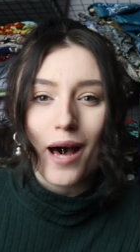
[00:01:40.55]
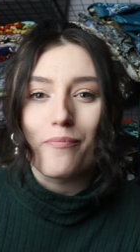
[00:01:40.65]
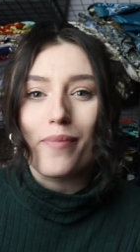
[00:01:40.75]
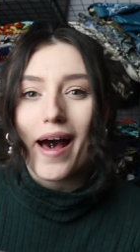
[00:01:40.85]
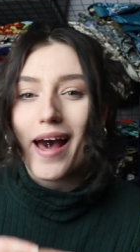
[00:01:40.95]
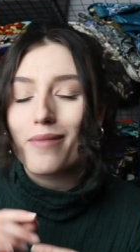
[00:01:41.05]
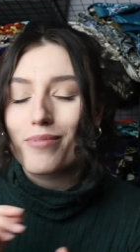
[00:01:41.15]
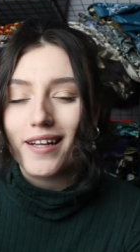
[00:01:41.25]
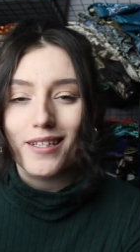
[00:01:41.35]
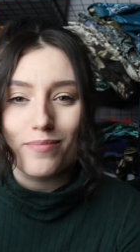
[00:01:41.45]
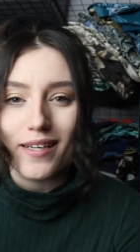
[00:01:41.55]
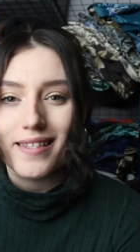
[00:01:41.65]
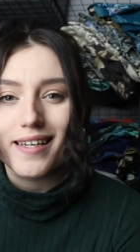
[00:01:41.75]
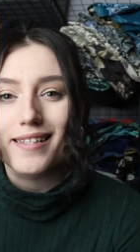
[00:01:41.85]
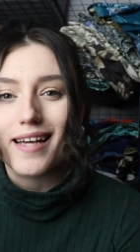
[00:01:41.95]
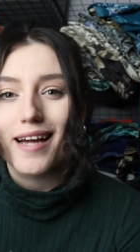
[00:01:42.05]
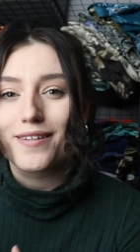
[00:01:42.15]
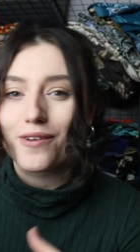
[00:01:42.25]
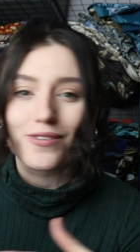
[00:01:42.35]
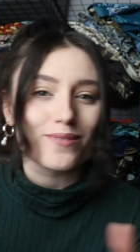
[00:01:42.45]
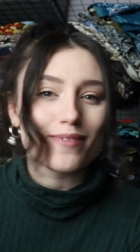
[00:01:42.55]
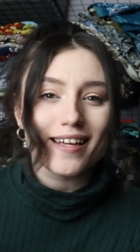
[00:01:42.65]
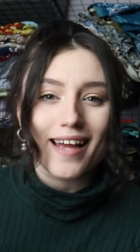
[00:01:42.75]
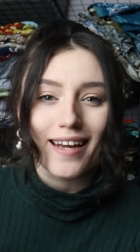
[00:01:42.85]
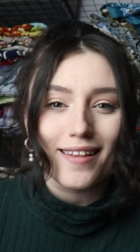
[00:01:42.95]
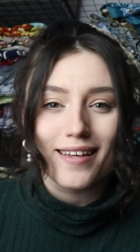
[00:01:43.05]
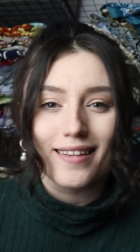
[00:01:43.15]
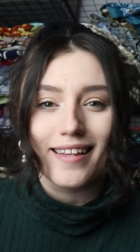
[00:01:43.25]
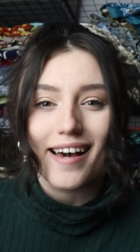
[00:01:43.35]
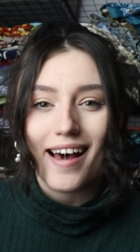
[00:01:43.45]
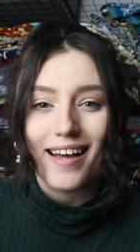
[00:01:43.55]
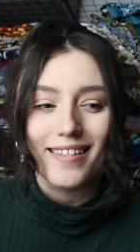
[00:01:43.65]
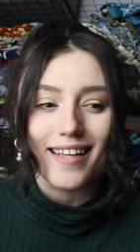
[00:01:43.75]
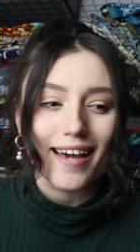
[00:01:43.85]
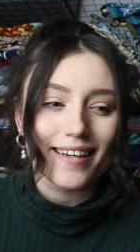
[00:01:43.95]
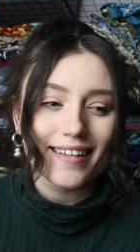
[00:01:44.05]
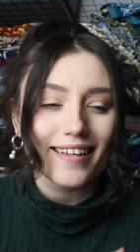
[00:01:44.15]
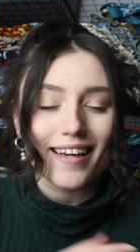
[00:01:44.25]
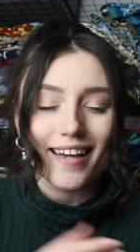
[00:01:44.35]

And by branded pieces, I don't just mean anything that has like